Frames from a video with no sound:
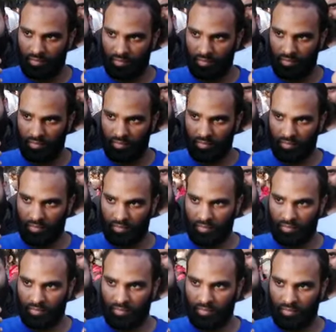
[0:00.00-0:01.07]

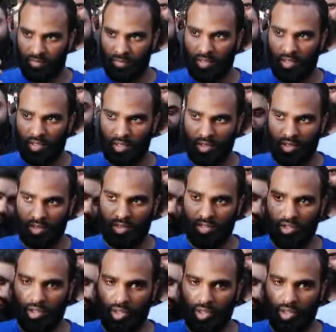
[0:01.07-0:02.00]
[no speech]